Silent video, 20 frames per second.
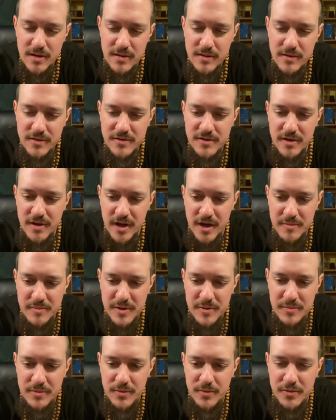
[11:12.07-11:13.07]
There's a lot of
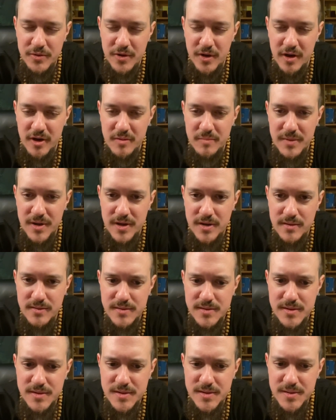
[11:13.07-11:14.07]
people who talk
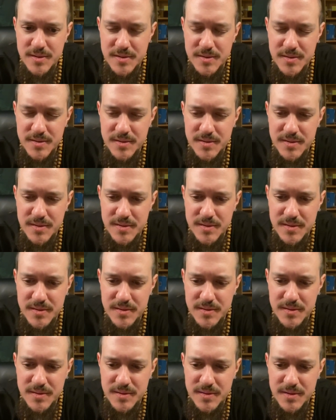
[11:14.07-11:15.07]
about
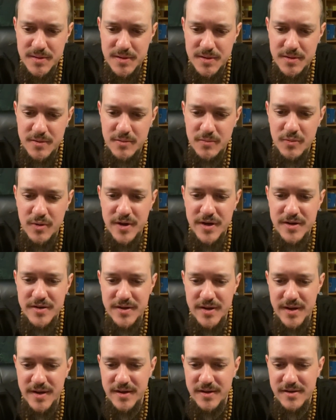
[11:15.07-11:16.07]
what it
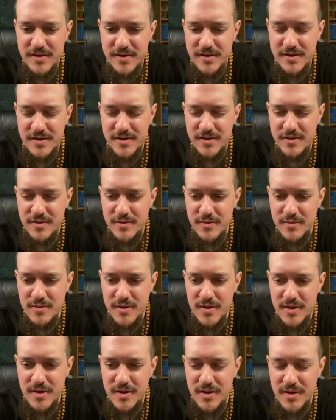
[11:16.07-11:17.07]
takes to
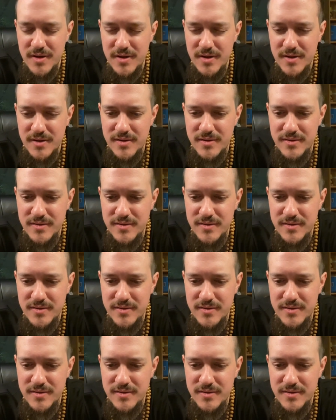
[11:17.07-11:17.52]
uh,